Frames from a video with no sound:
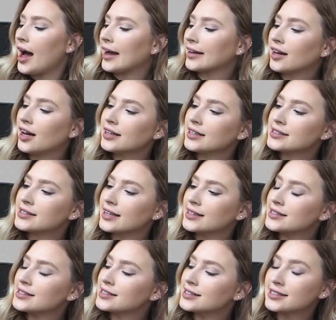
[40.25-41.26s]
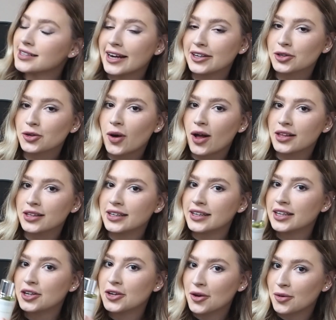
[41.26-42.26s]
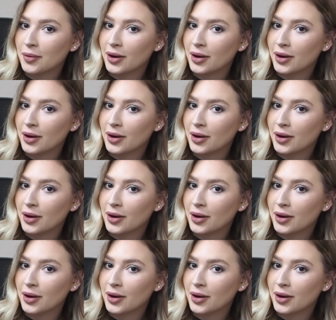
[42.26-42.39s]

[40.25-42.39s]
Iconic scents, designer quality, no